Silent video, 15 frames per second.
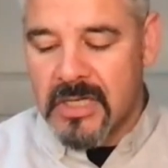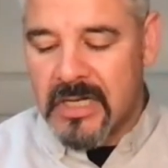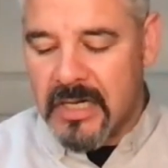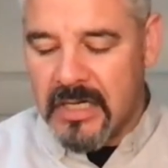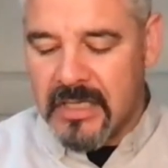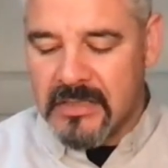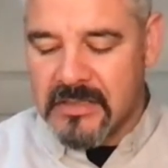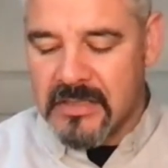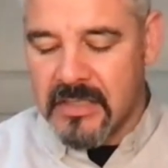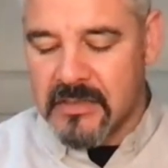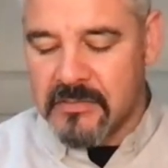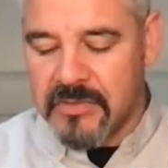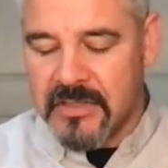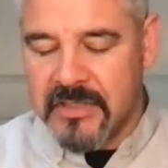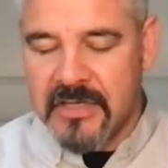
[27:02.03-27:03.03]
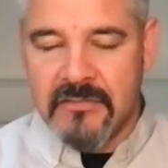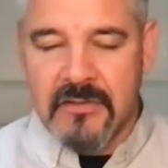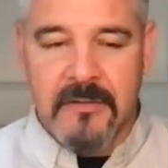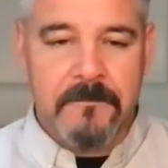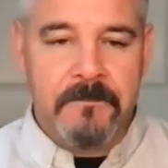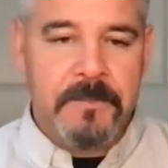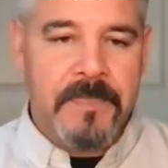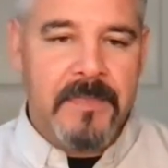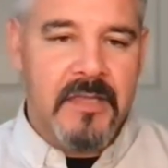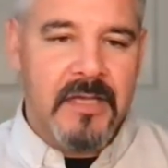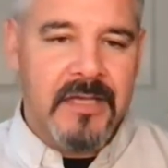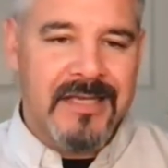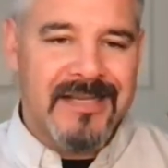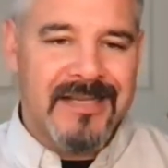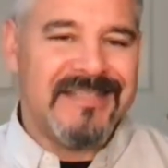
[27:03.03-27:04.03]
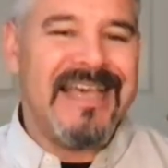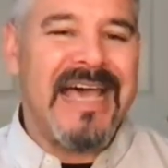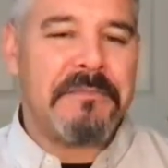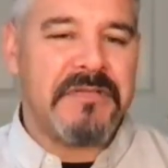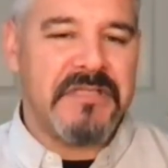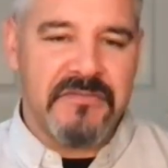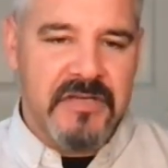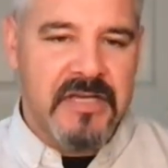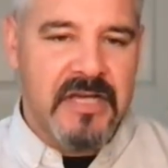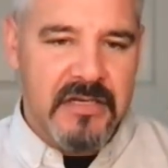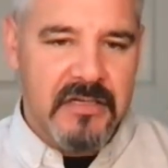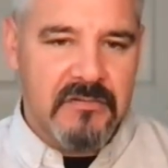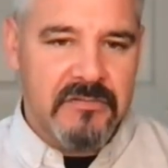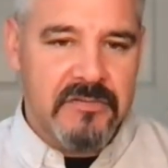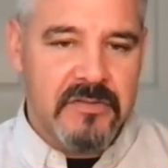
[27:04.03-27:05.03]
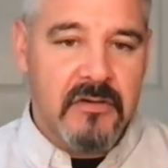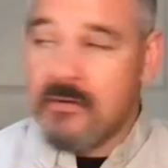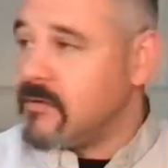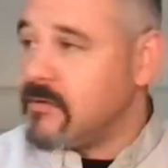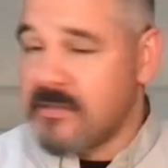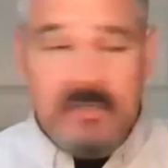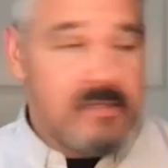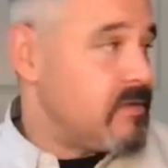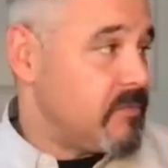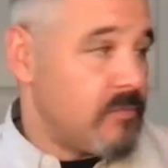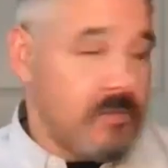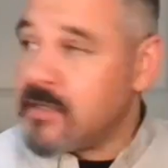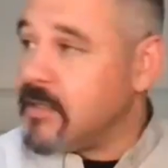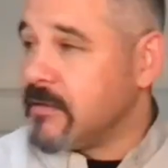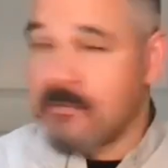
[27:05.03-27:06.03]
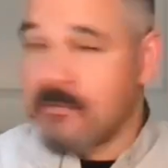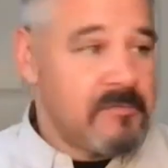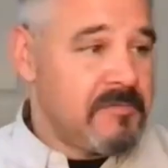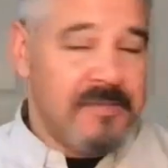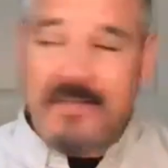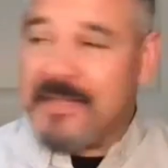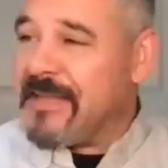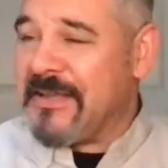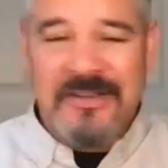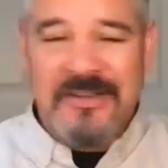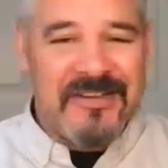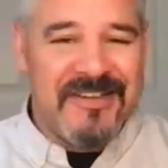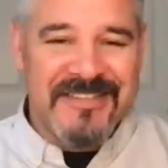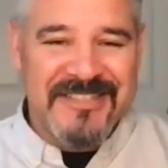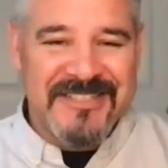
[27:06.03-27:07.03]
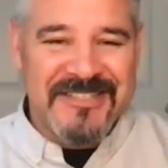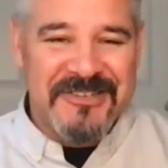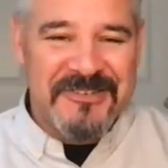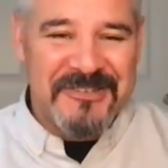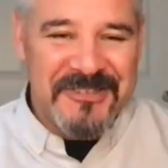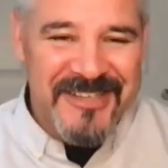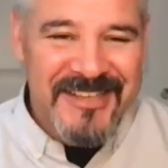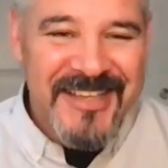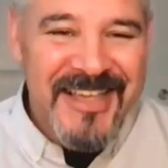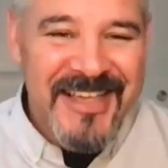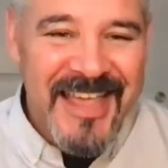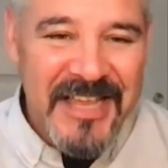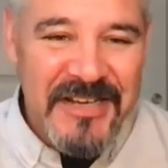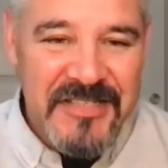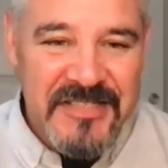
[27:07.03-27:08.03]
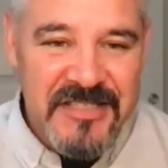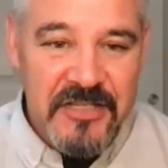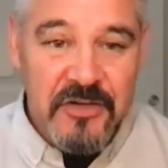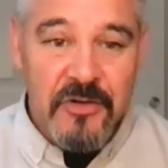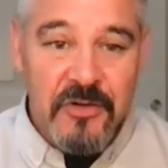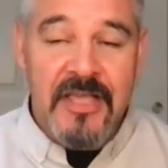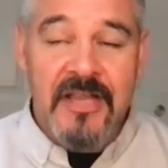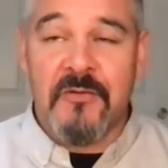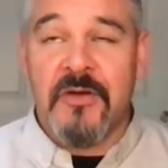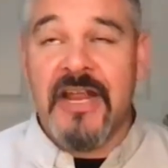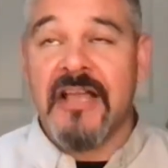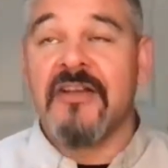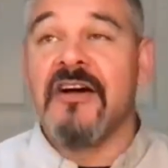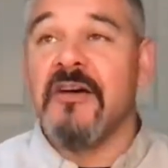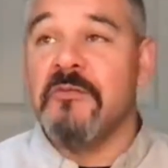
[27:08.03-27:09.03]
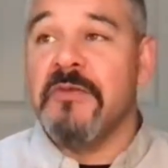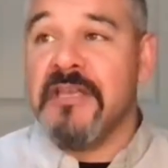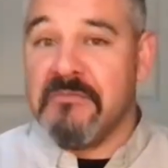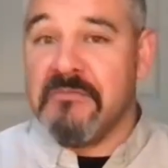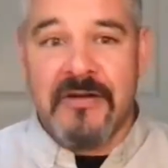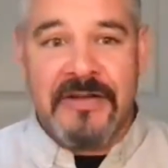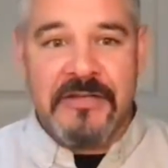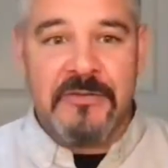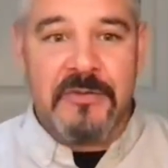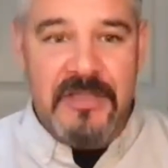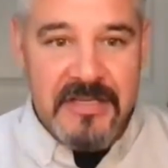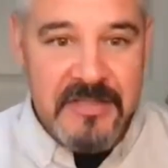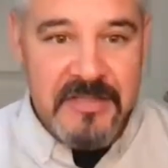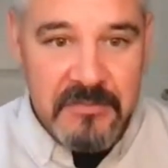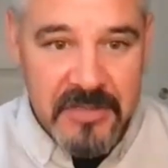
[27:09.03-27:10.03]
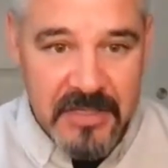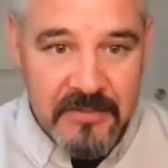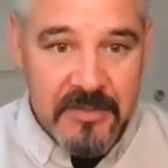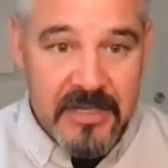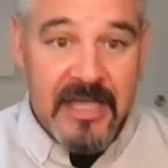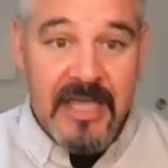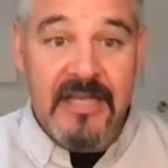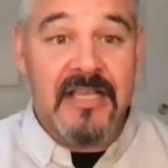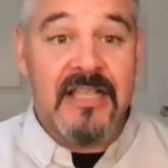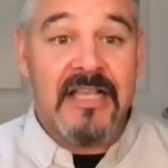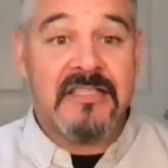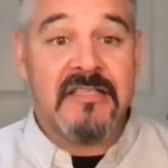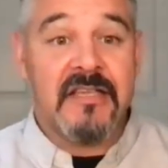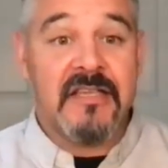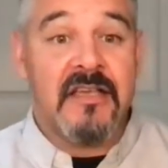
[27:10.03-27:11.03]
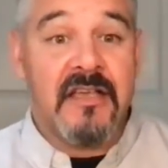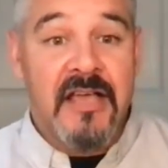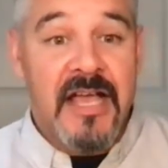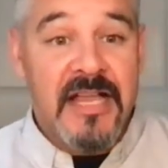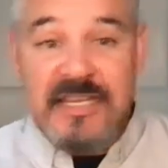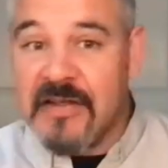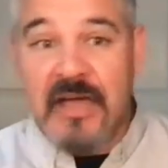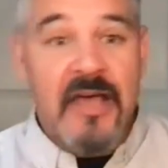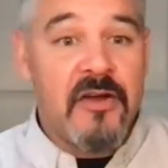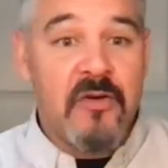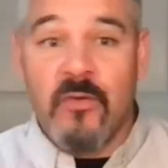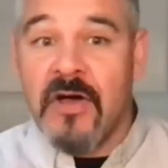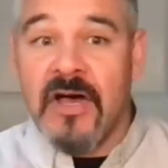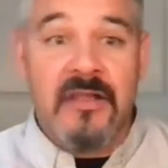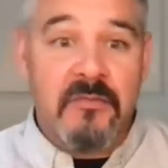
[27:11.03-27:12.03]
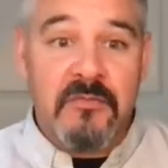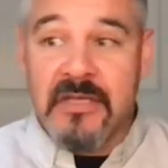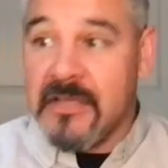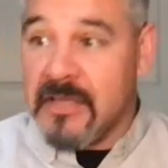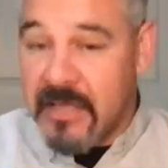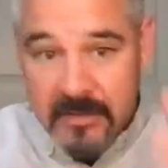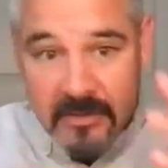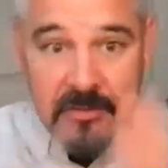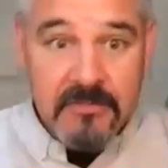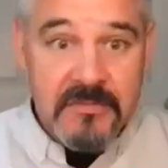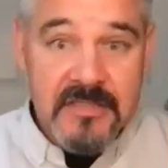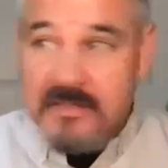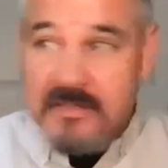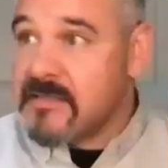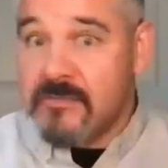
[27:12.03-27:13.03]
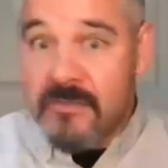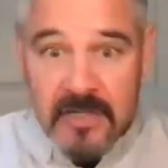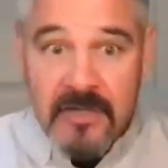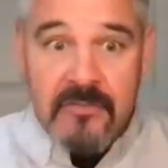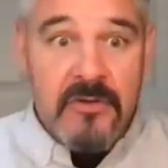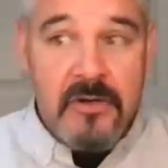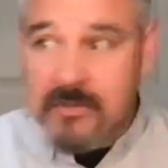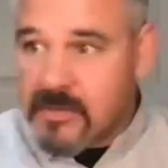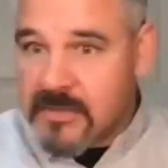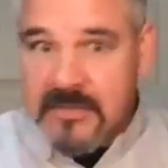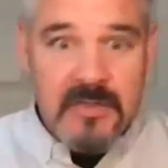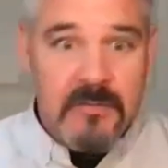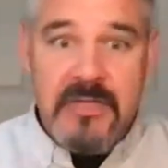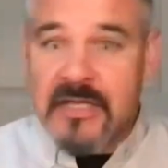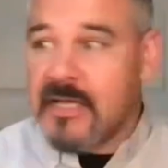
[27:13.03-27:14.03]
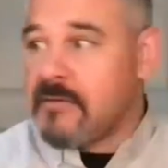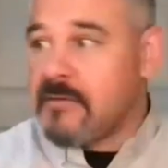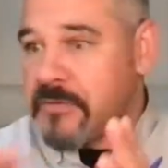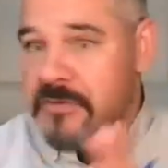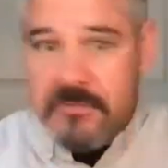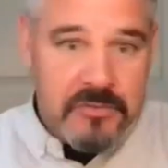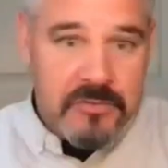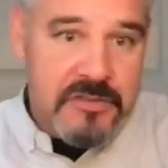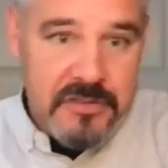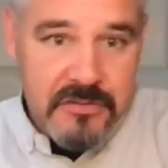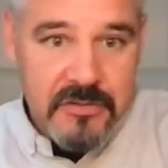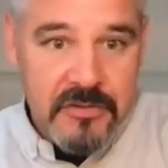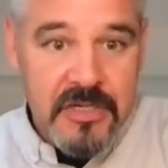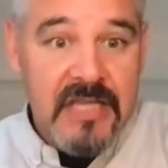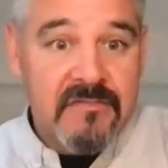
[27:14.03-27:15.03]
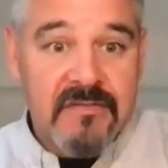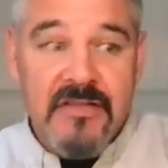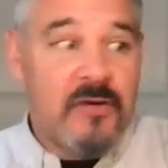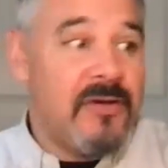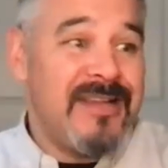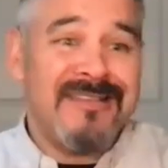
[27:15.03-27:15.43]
content, but never like an adaptive kind of, oh, this isn't working, and just, and what I call being married to a lesson plan, right? I don't want to be like, oh, this is what I wrote, this is the plan, push through, even though